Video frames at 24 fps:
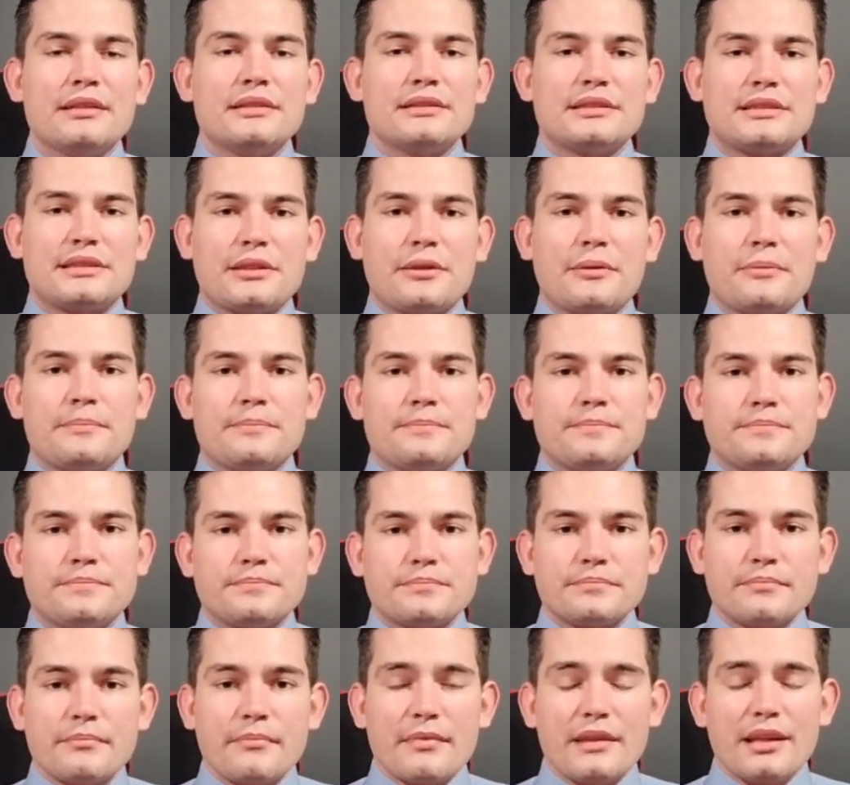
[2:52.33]
So
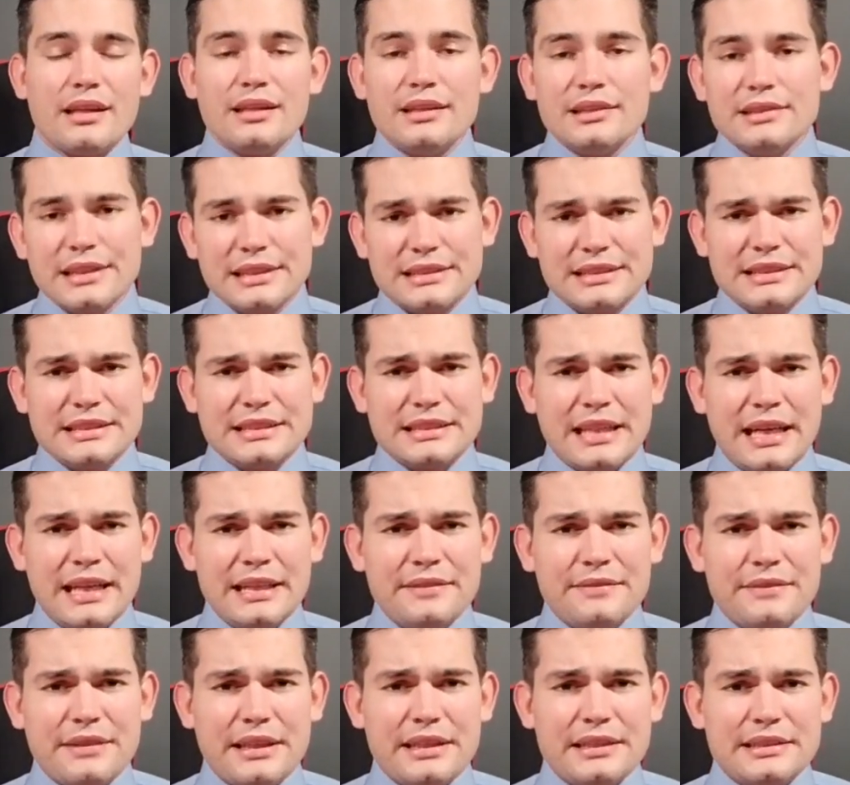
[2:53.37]
let's just
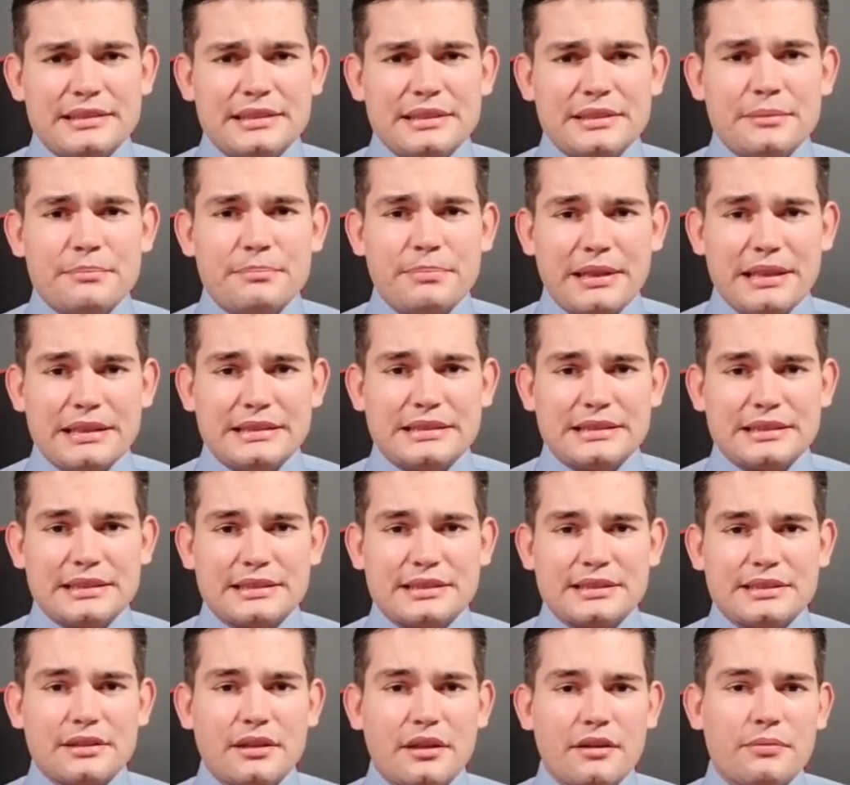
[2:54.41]
kind of get into the
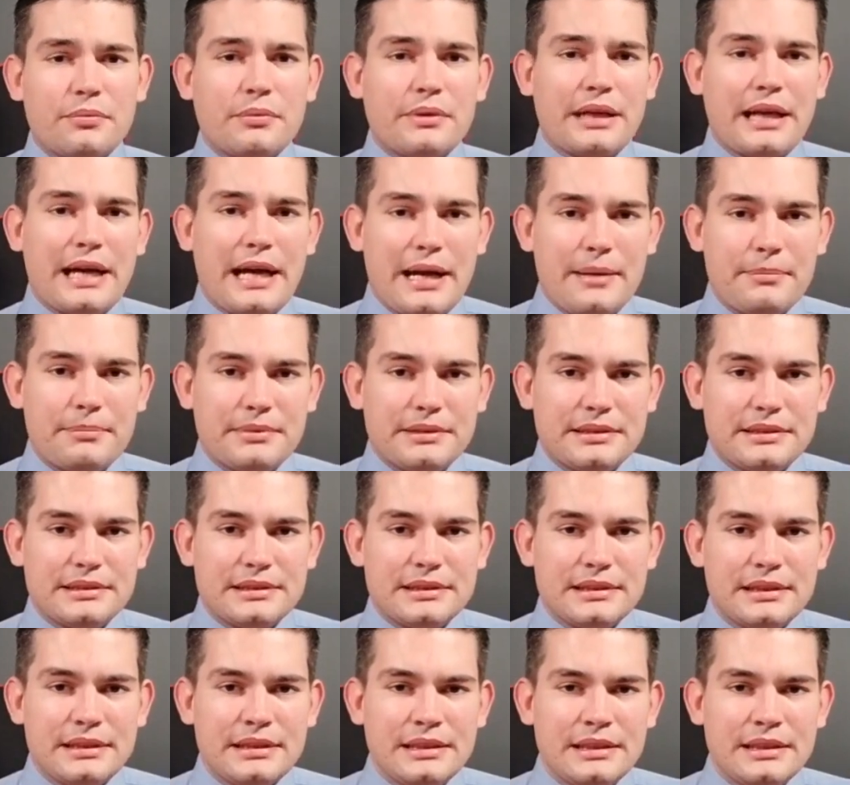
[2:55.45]
basics of what happened.